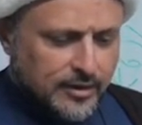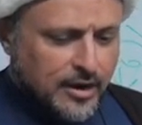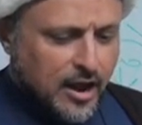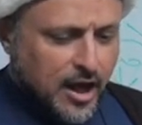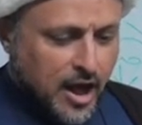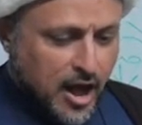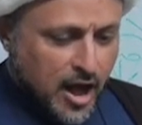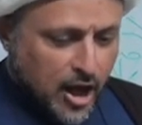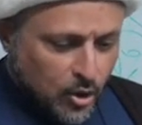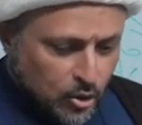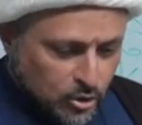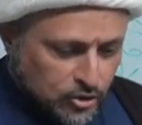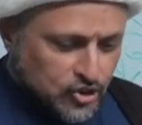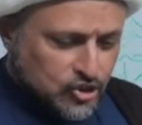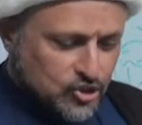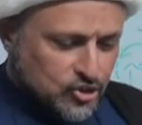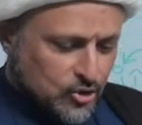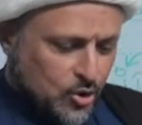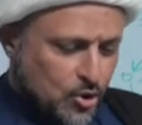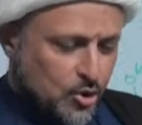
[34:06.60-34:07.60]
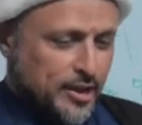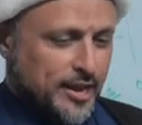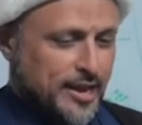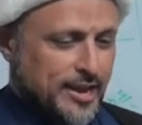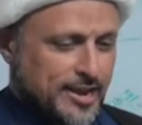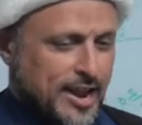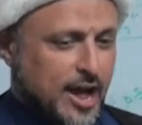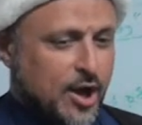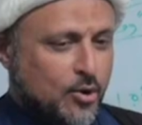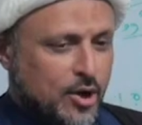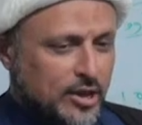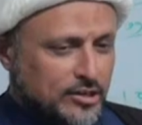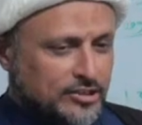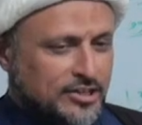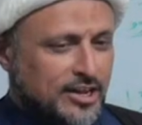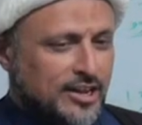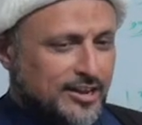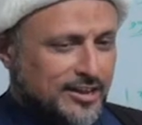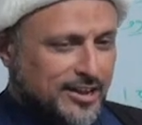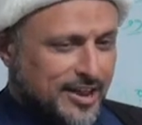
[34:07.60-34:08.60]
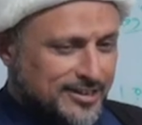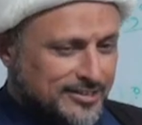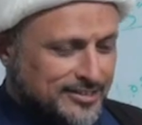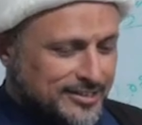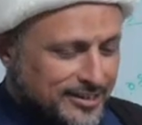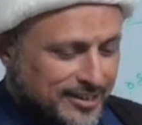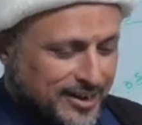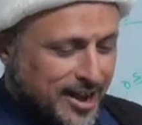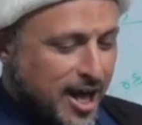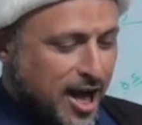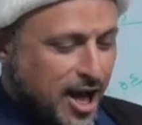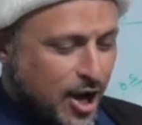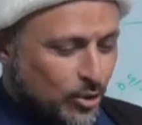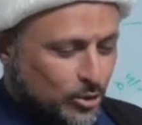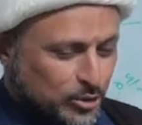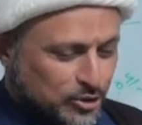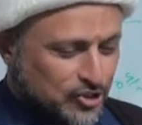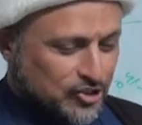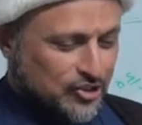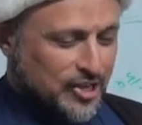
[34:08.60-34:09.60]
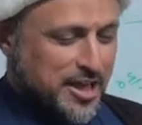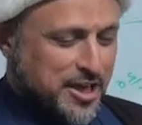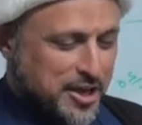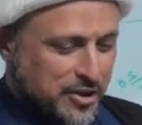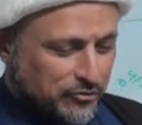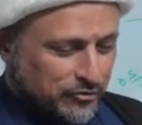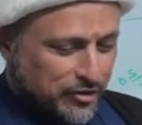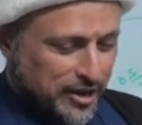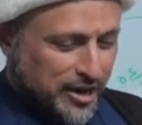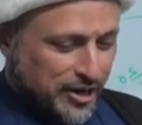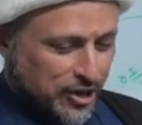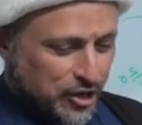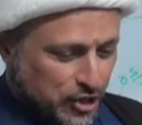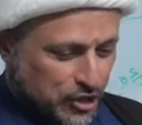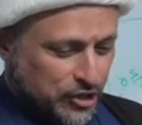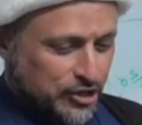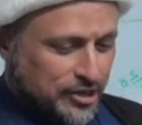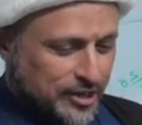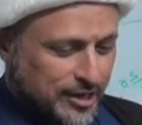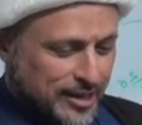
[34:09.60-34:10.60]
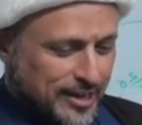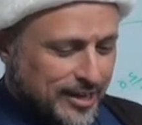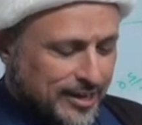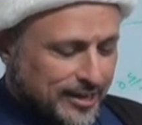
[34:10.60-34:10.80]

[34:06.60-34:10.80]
Ra'ahus. Okay, now until Ra'ahus, we are good.